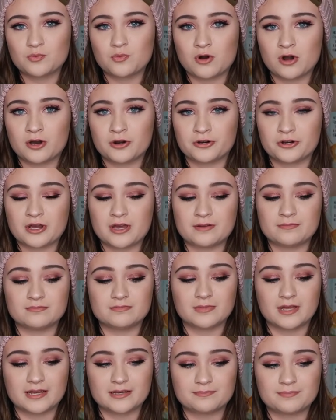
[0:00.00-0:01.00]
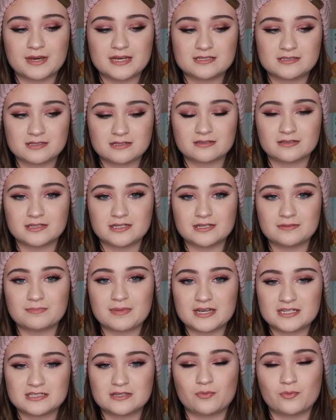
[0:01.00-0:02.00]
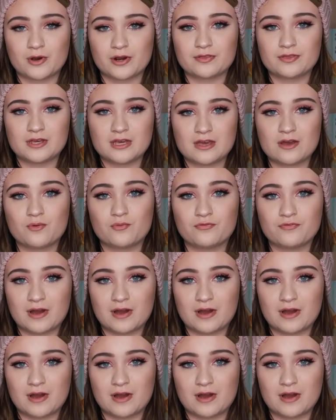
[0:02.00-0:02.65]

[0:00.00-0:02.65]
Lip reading: water and like basically makes it where the